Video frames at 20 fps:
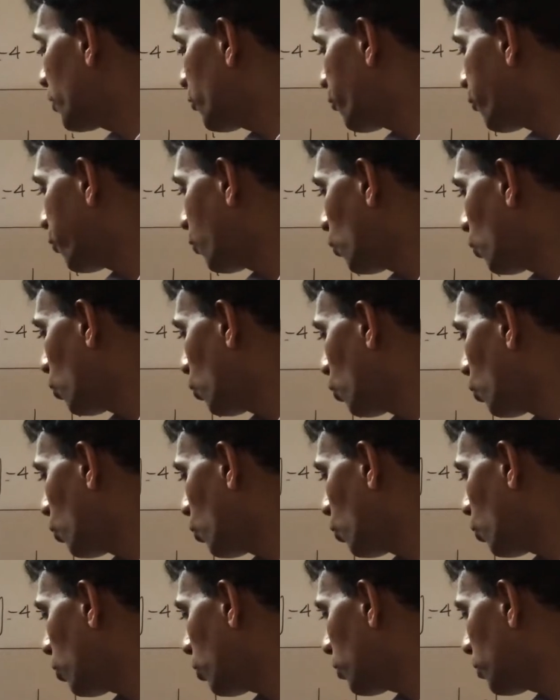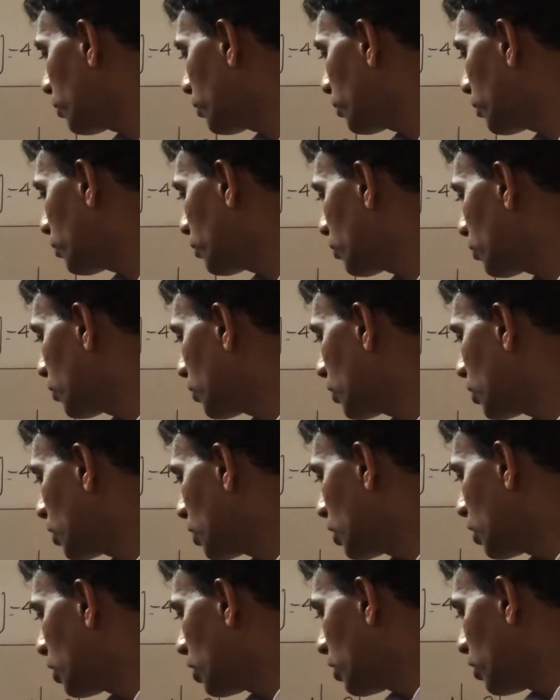4
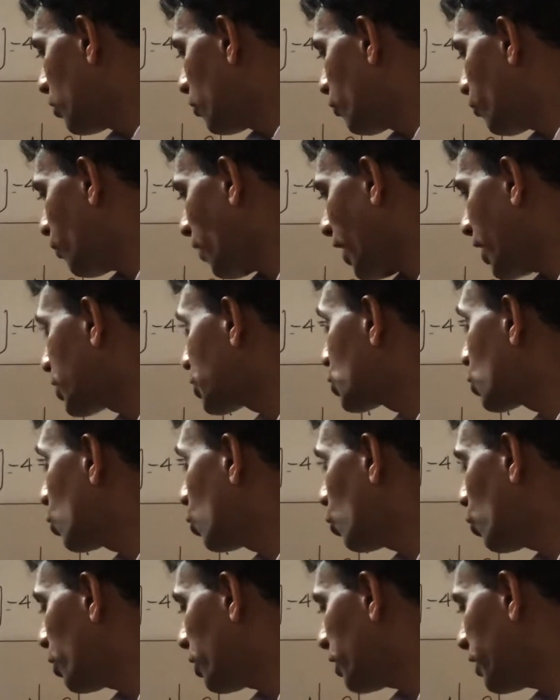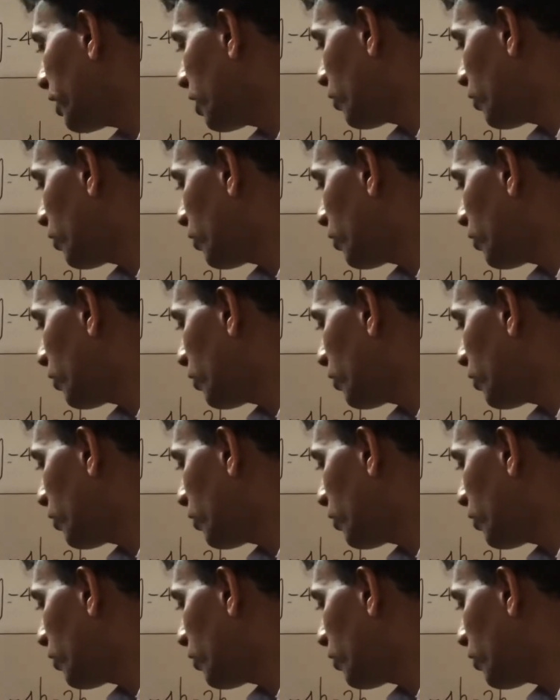factorial